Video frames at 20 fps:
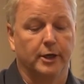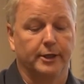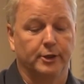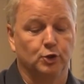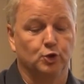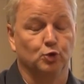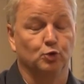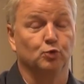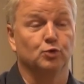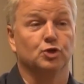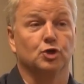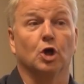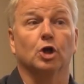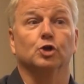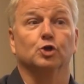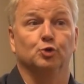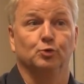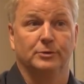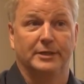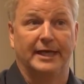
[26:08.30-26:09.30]
to
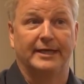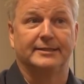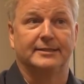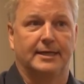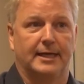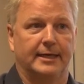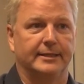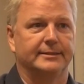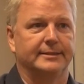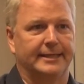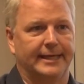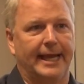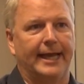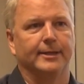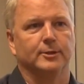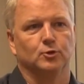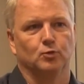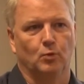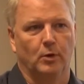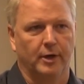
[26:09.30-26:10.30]
start to take sides
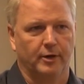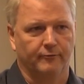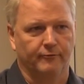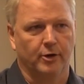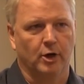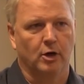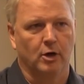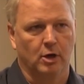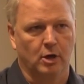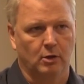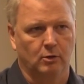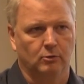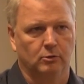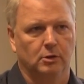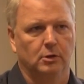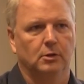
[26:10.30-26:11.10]
against one of our own,